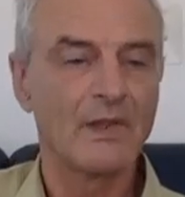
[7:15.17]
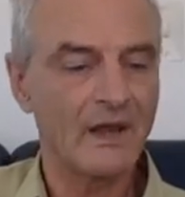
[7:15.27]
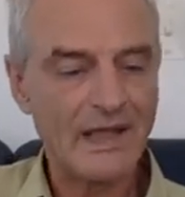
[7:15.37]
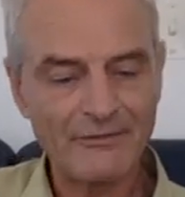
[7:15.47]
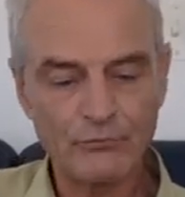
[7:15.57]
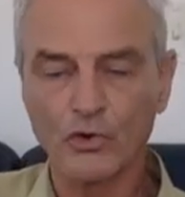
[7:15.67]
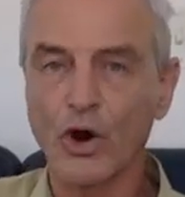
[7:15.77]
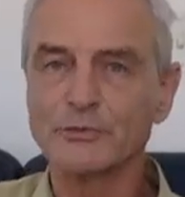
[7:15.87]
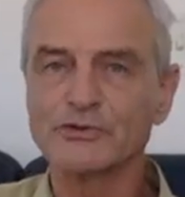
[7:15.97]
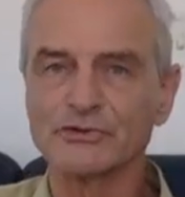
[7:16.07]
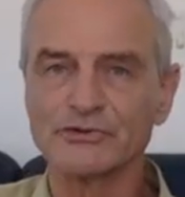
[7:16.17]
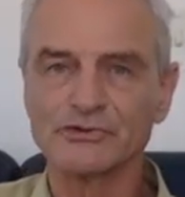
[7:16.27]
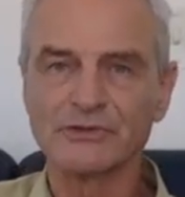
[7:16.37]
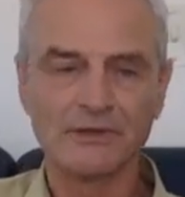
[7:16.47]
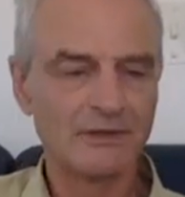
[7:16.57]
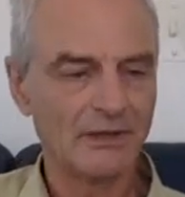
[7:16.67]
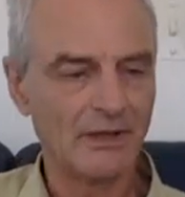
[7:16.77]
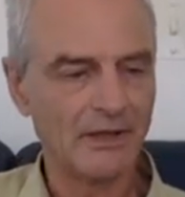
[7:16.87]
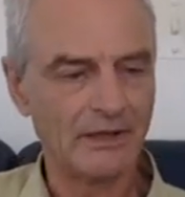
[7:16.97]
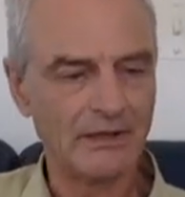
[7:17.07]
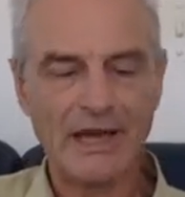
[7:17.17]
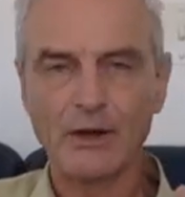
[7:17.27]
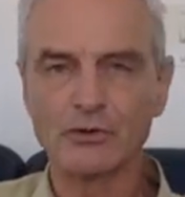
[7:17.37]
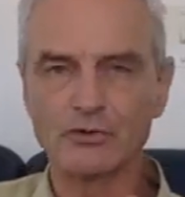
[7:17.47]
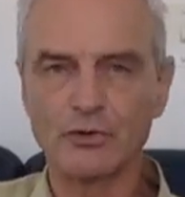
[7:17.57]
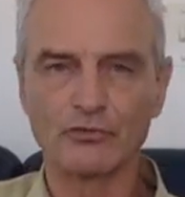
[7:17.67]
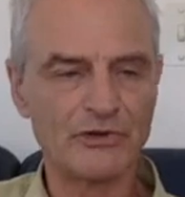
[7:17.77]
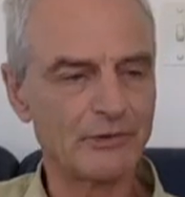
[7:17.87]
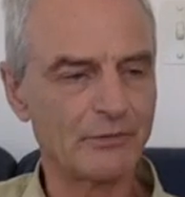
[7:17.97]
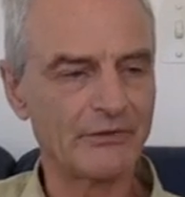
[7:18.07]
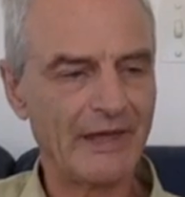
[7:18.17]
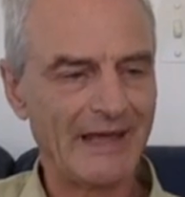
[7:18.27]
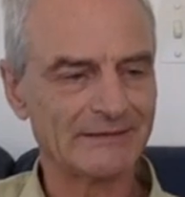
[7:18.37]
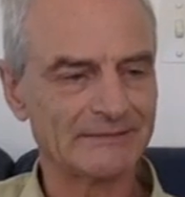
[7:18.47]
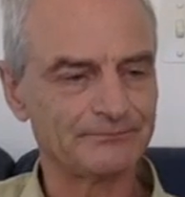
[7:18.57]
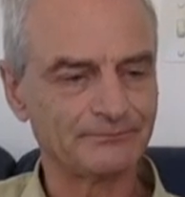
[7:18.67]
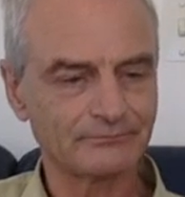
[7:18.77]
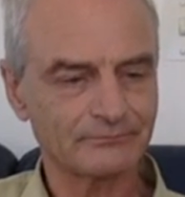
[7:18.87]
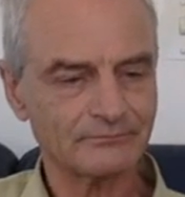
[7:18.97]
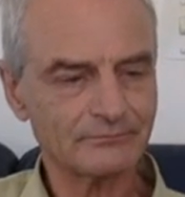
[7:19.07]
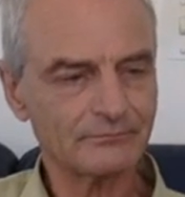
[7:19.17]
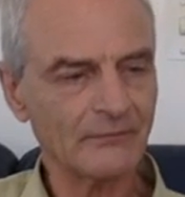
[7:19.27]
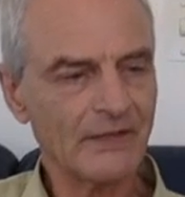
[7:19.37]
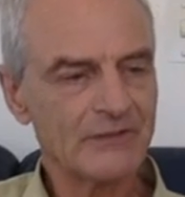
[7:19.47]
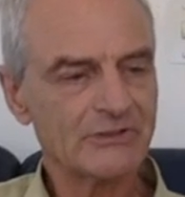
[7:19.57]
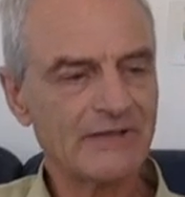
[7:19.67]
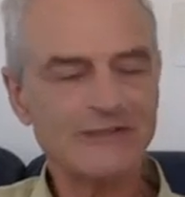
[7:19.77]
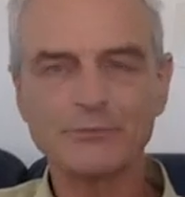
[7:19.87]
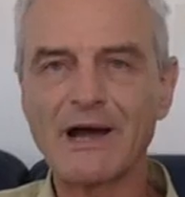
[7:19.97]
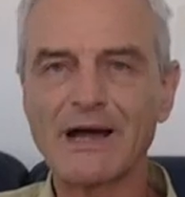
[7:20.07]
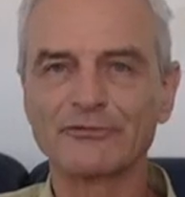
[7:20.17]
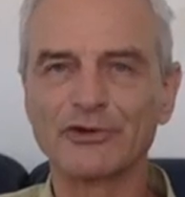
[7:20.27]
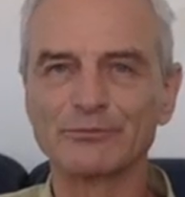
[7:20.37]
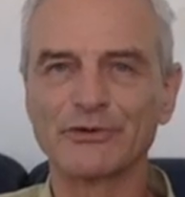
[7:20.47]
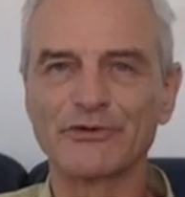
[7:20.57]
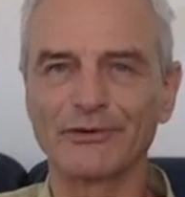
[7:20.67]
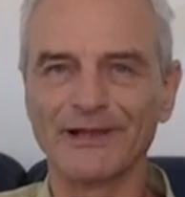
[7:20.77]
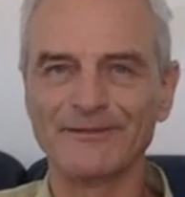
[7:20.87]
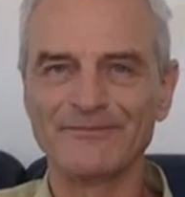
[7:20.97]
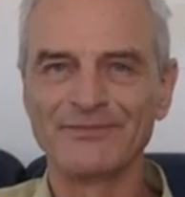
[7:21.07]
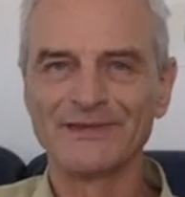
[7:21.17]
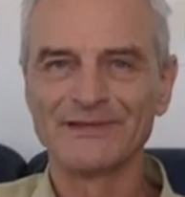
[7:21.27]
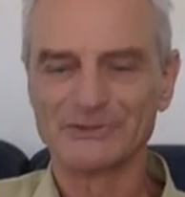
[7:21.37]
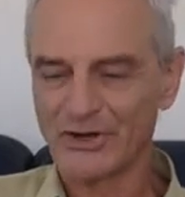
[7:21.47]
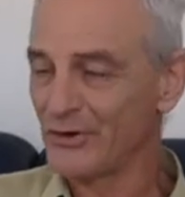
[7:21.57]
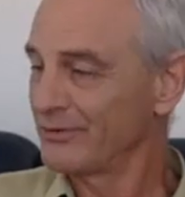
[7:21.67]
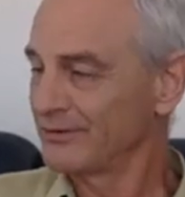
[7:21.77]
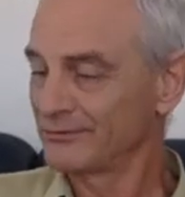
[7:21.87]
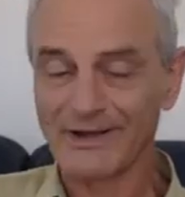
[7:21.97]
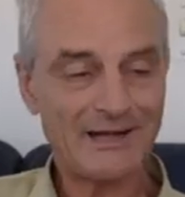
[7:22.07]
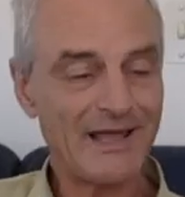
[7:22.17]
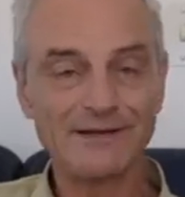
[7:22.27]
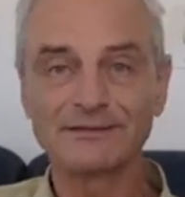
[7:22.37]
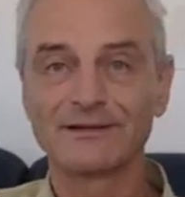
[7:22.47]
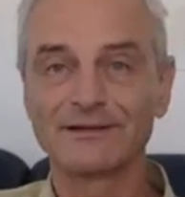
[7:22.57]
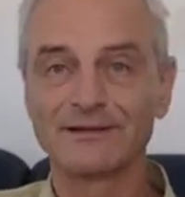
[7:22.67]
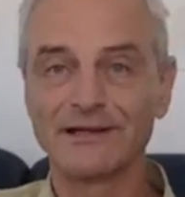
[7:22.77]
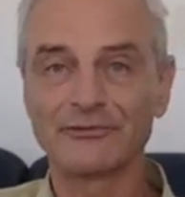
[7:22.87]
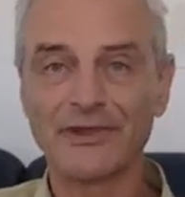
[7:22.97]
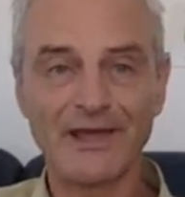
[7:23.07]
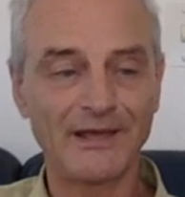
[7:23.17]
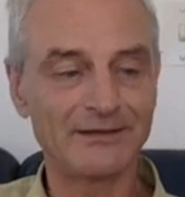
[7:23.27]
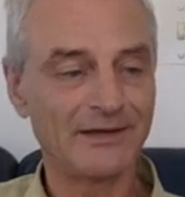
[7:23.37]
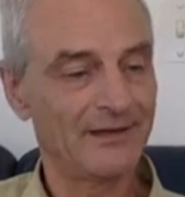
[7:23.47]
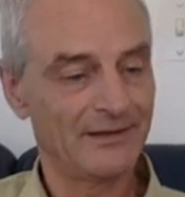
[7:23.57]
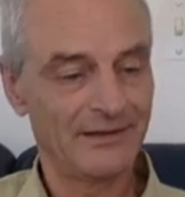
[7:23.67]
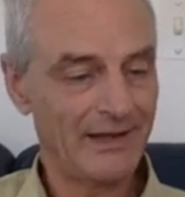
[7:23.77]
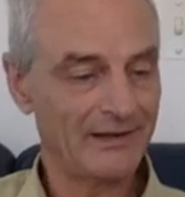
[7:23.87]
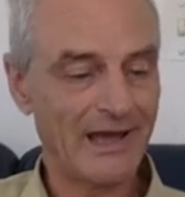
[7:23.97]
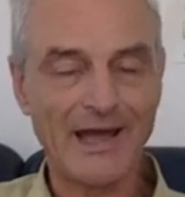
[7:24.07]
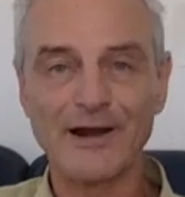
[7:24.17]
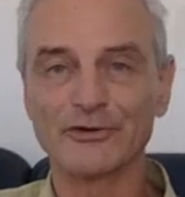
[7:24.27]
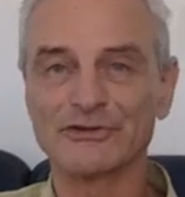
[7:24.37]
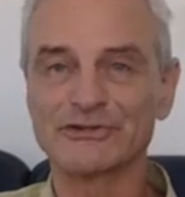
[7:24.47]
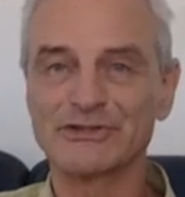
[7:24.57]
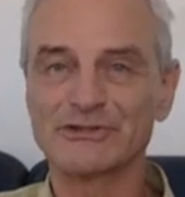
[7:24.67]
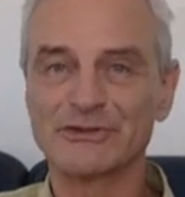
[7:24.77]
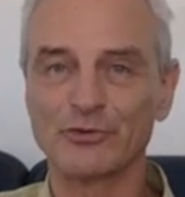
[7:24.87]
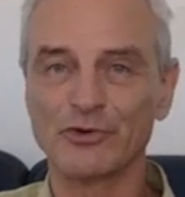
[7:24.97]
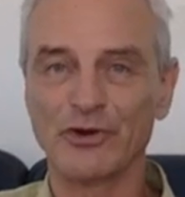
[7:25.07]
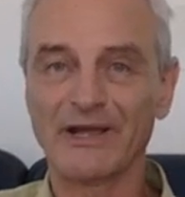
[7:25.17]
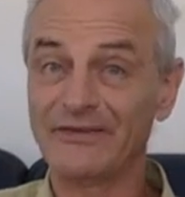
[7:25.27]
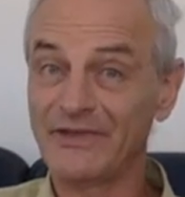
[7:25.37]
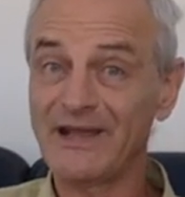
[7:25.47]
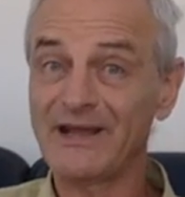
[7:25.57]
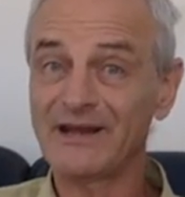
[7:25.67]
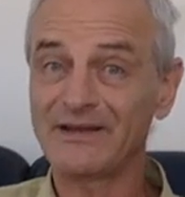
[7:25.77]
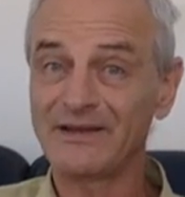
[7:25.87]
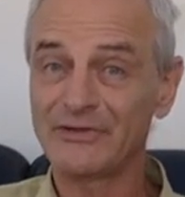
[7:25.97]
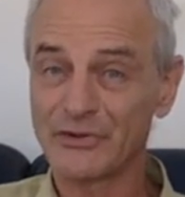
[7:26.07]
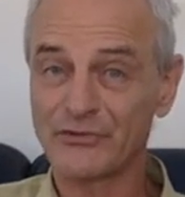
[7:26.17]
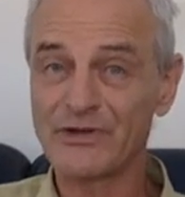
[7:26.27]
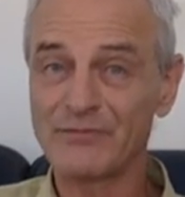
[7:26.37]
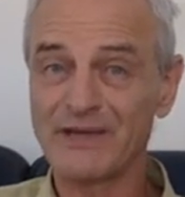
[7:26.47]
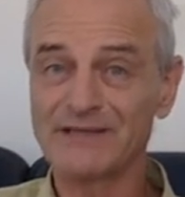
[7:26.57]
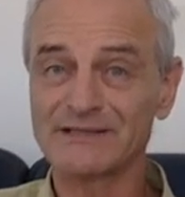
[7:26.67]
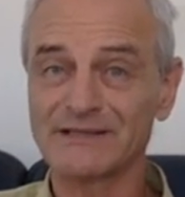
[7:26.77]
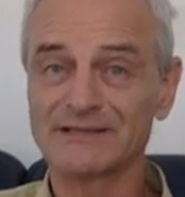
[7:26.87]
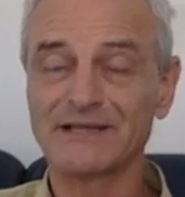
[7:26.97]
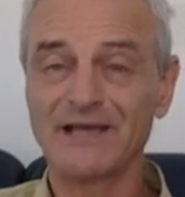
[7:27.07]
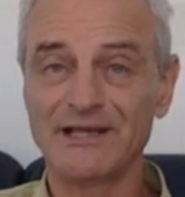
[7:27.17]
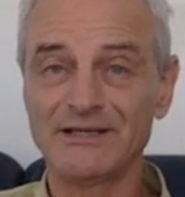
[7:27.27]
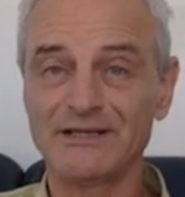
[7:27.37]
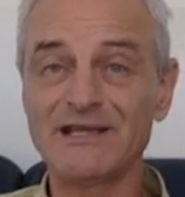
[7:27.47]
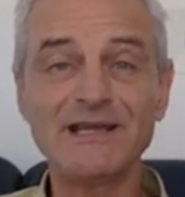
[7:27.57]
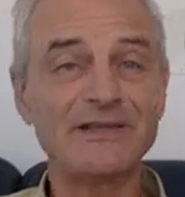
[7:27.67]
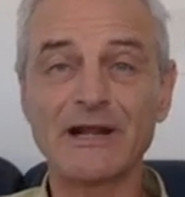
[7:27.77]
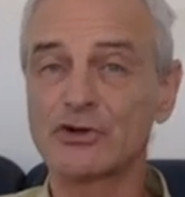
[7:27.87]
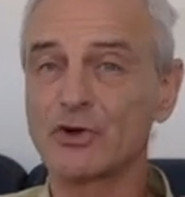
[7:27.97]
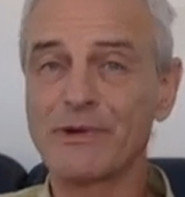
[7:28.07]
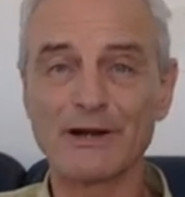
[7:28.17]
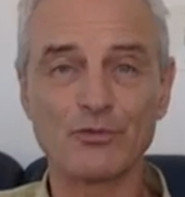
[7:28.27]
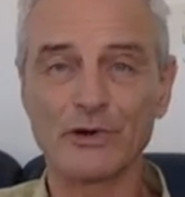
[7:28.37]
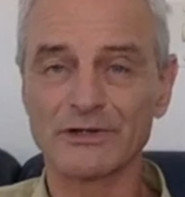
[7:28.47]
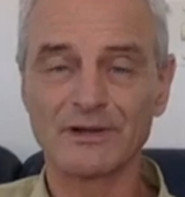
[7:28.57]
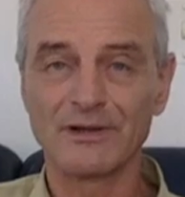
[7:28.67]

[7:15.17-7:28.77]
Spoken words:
I have more options in how I do the rhythm on that. So that's part of number 3. So right hand, left hand, and how does this work? And they are the 3 basics, and you need that no matter what